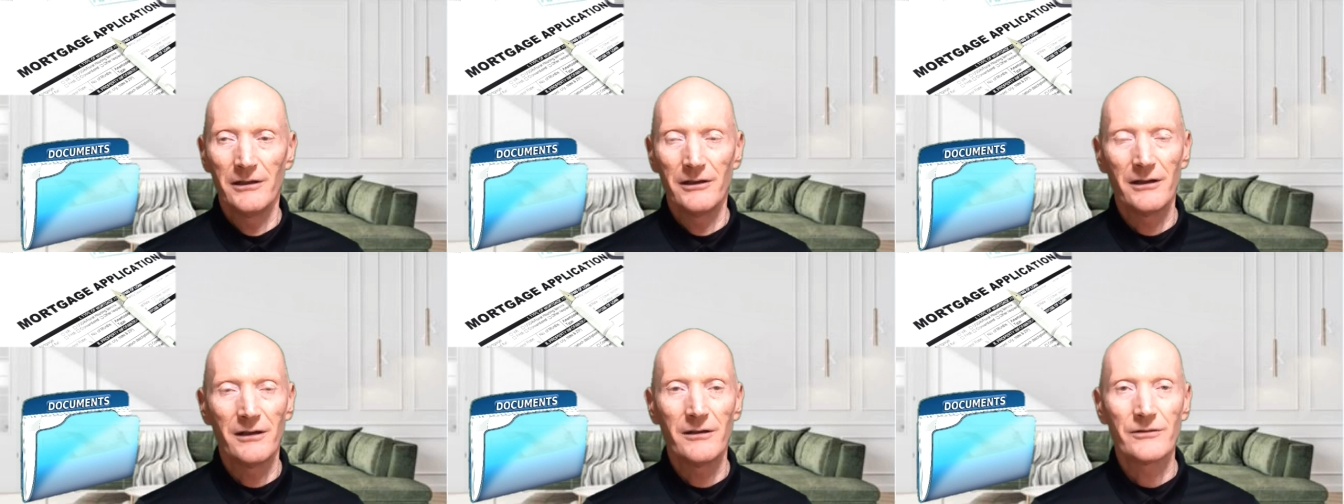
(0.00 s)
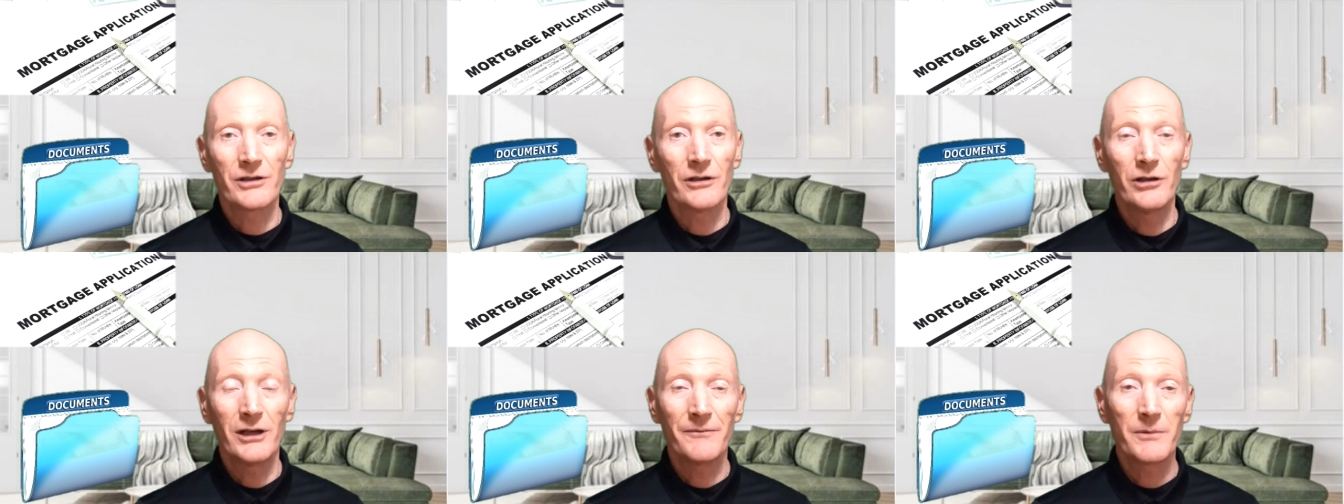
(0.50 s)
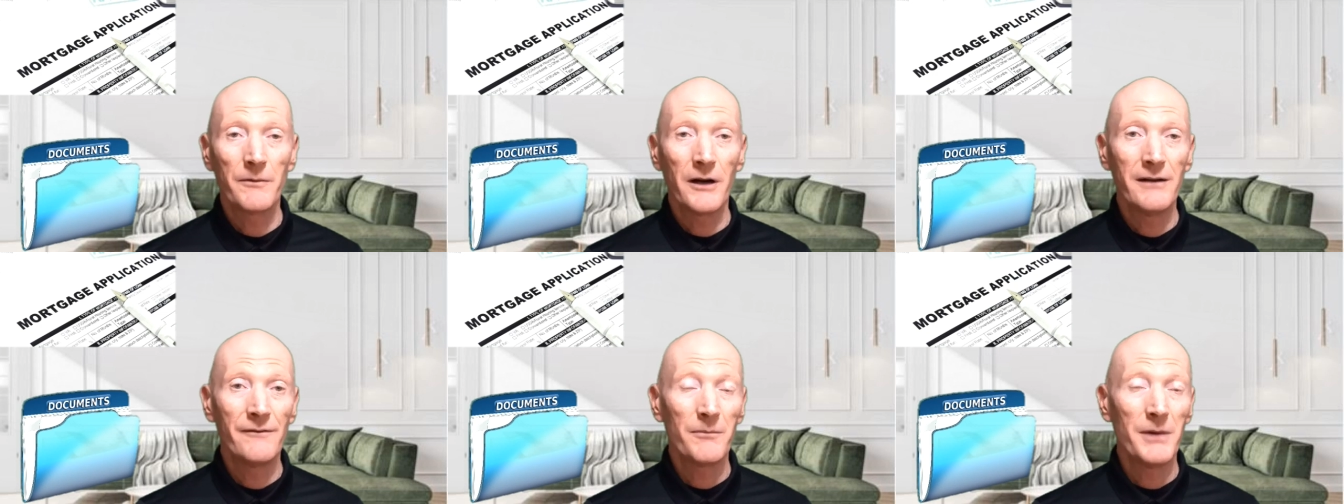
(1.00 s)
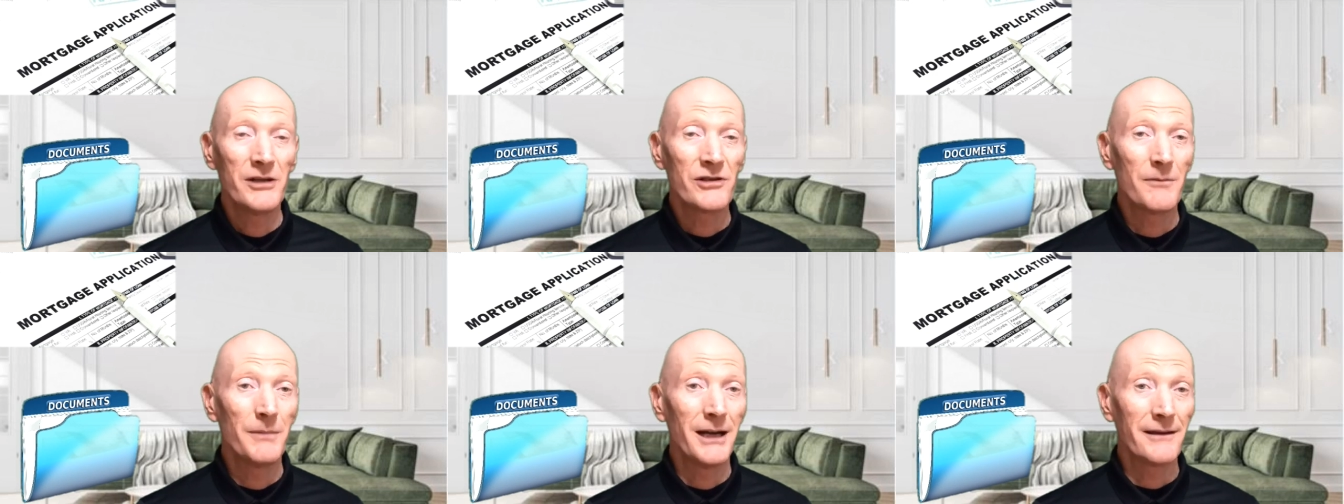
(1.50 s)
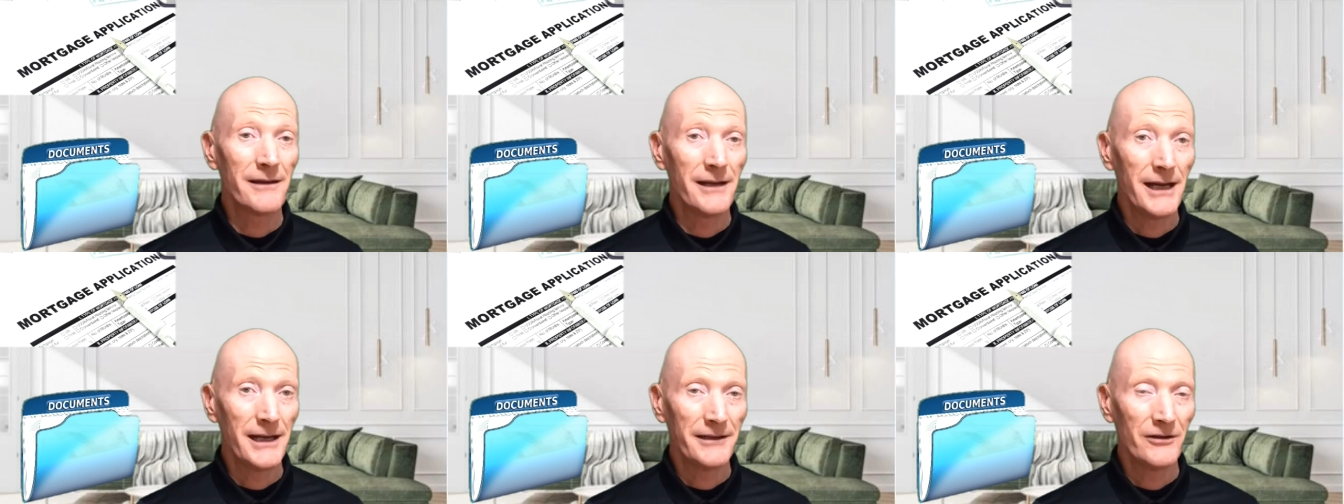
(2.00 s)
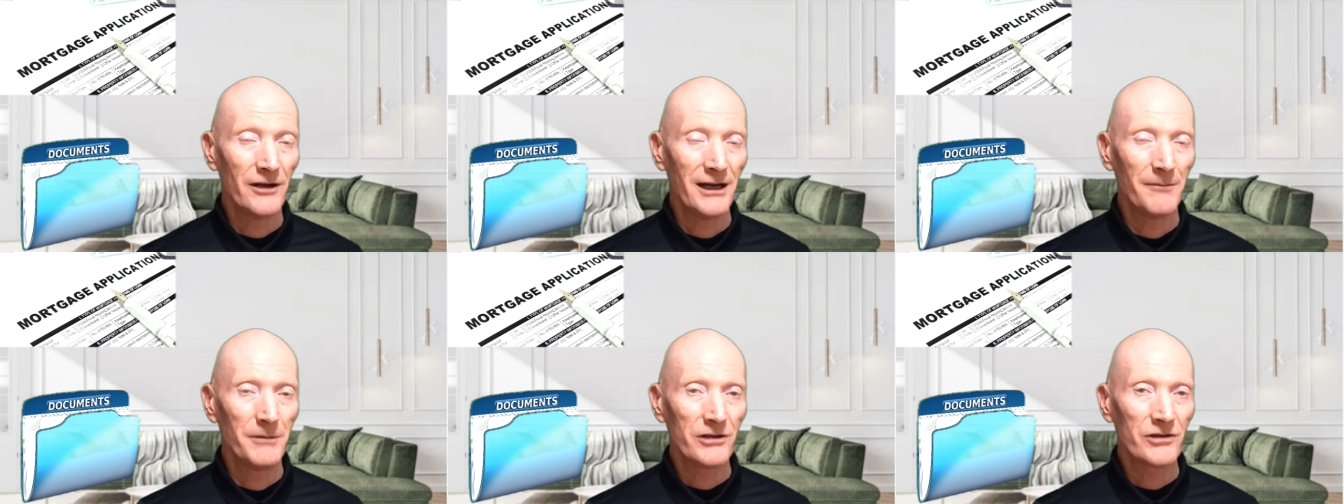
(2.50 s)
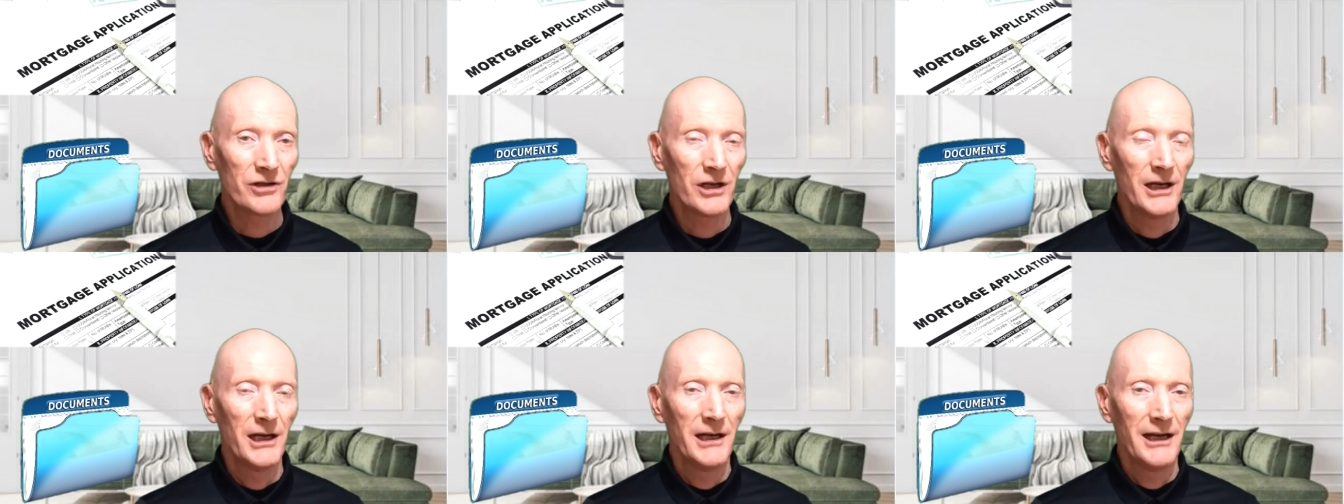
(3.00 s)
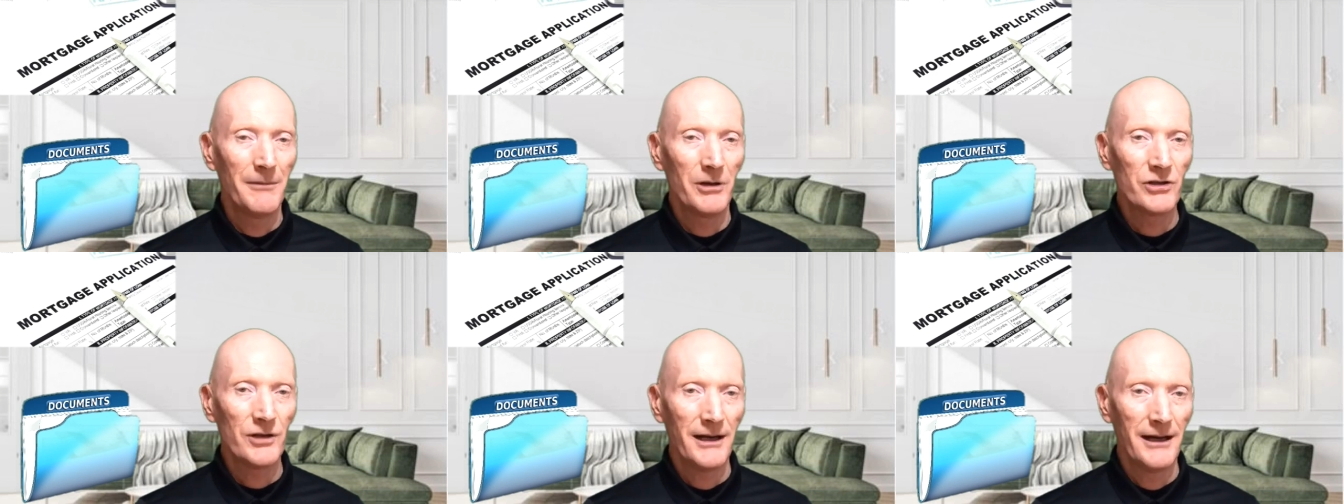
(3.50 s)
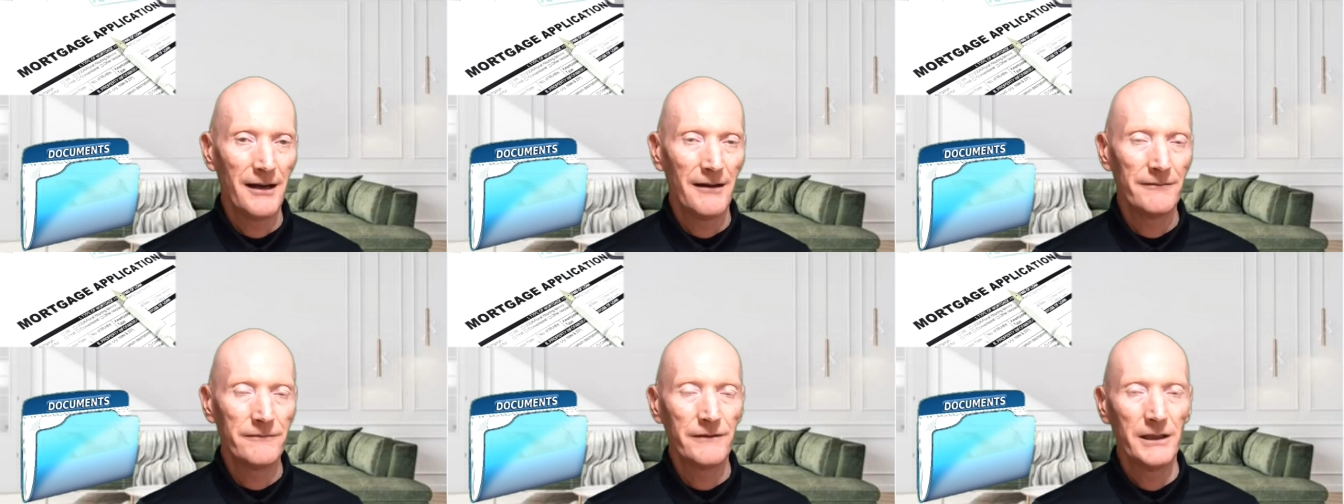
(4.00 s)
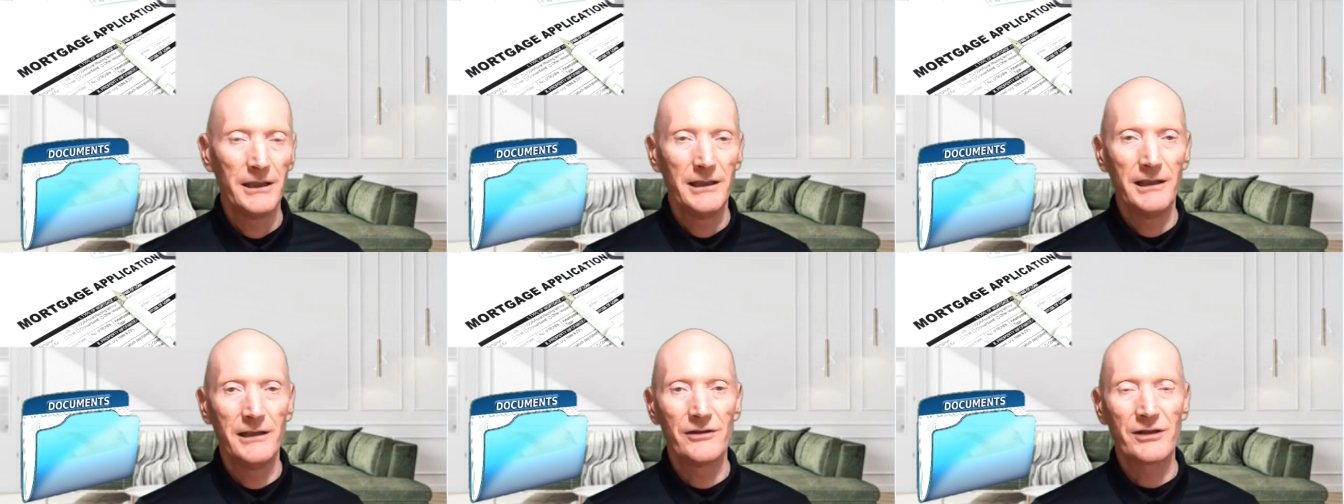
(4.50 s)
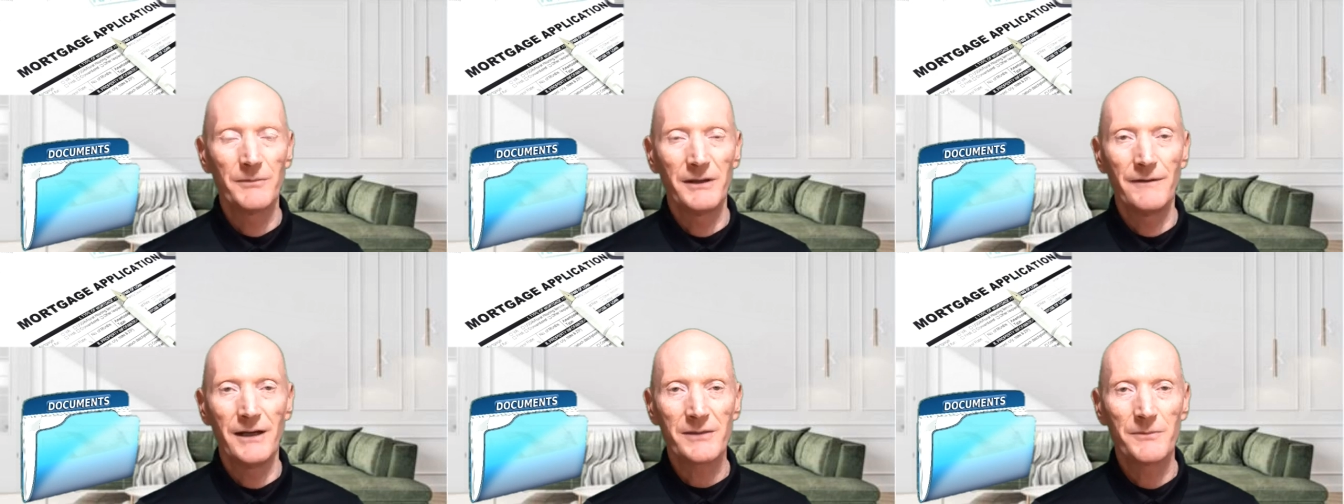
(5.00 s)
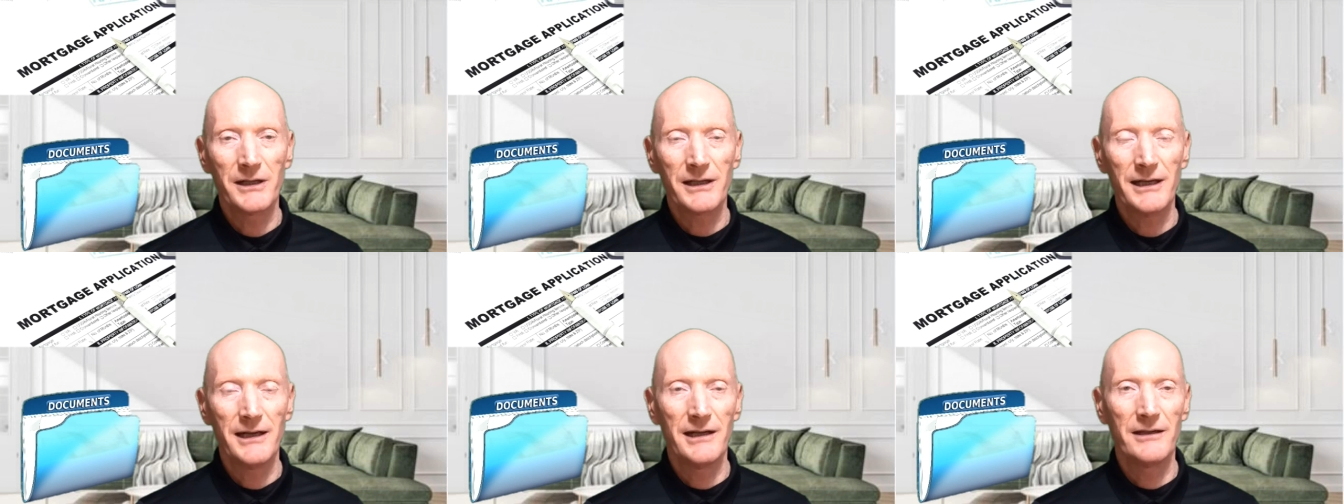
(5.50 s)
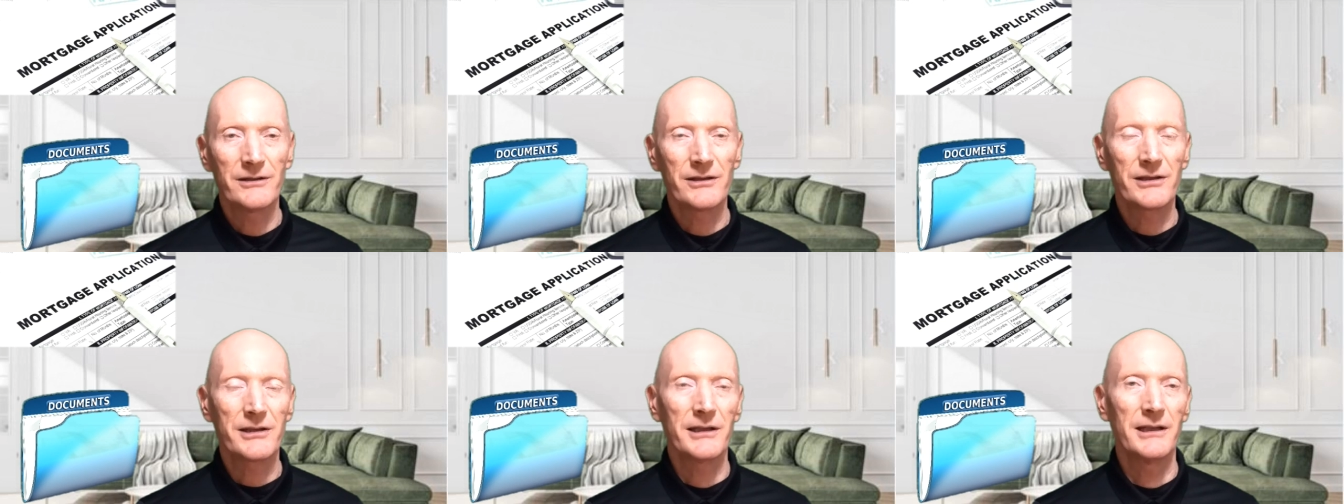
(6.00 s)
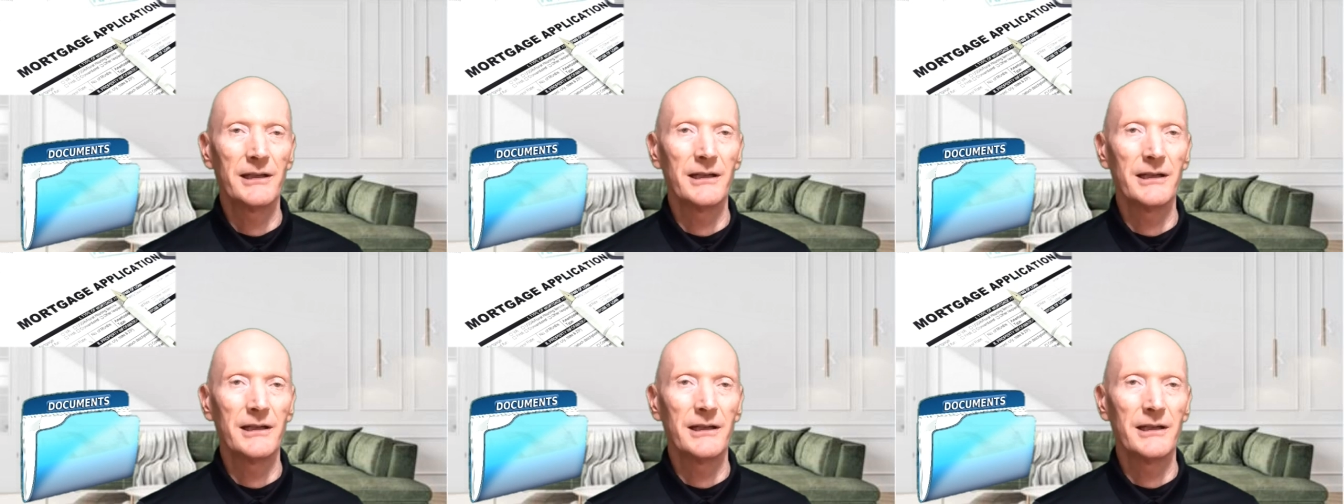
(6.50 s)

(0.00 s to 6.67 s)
so you're going to have to provide information about that, how much you have in some investment accounts.